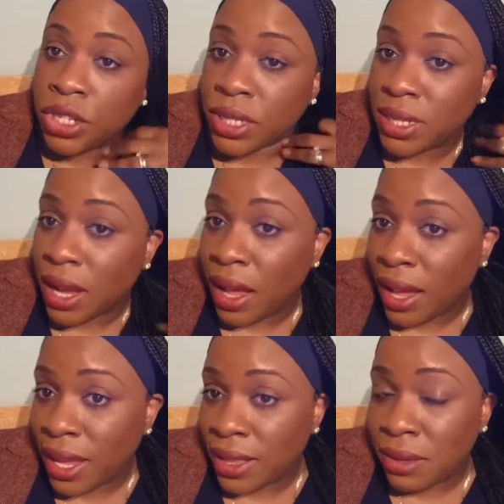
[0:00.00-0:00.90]
just to
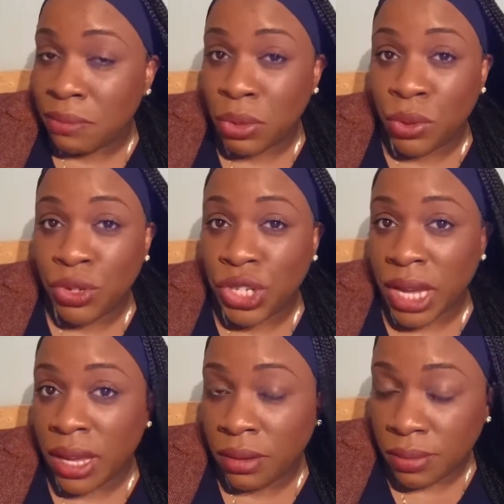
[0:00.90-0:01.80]
hide the
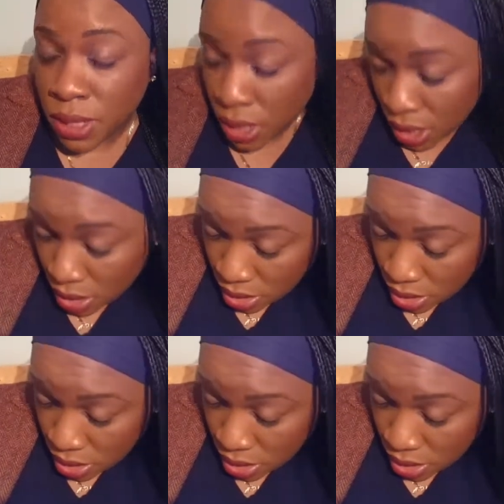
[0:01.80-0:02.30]
moon-shaped